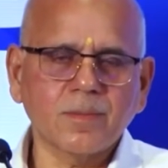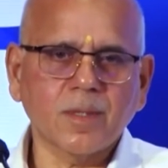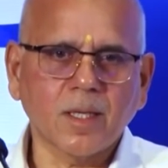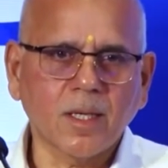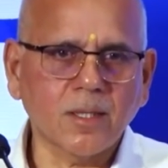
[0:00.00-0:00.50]

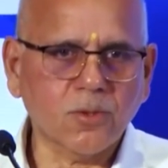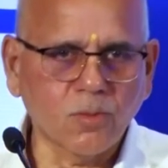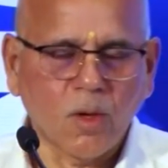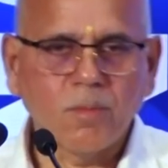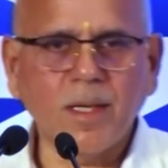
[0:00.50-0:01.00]
to
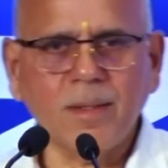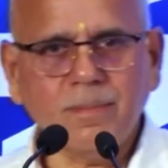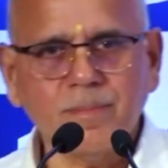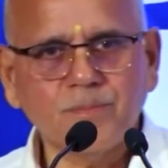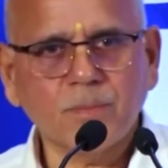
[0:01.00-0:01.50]
Bombay
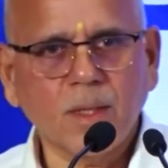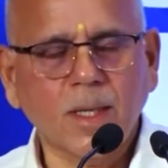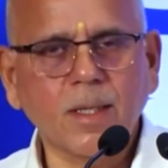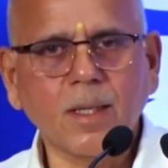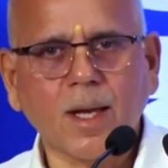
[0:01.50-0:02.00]

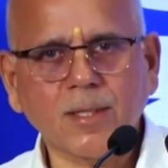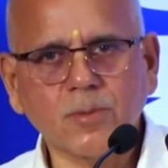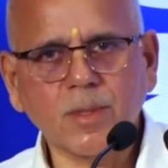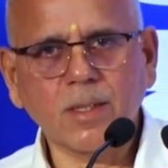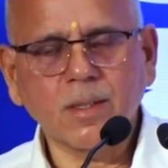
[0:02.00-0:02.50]
and he
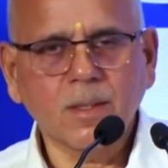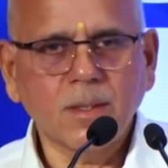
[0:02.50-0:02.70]
asked me,